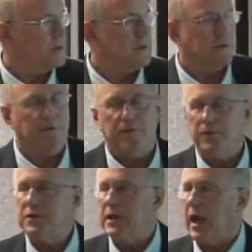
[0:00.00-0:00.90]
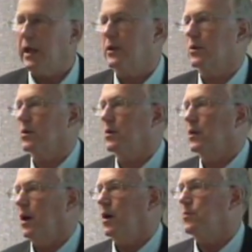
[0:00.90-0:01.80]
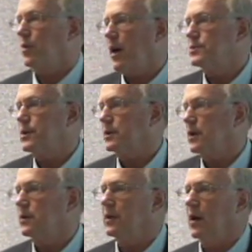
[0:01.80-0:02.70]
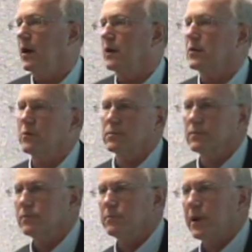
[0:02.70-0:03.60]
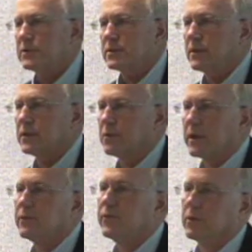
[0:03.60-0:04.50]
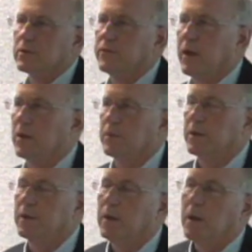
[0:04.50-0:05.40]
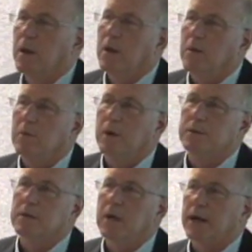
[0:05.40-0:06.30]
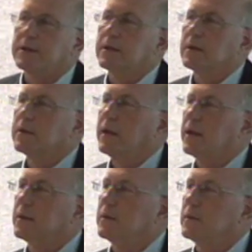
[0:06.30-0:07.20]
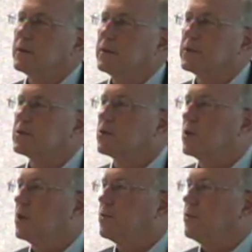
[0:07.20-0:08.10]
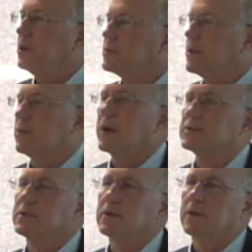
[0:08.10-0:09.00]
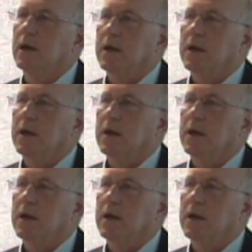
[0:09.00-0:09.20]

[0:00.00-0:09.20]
is it's a 50-acre project, basically greenfield development. But the idea that this group is interested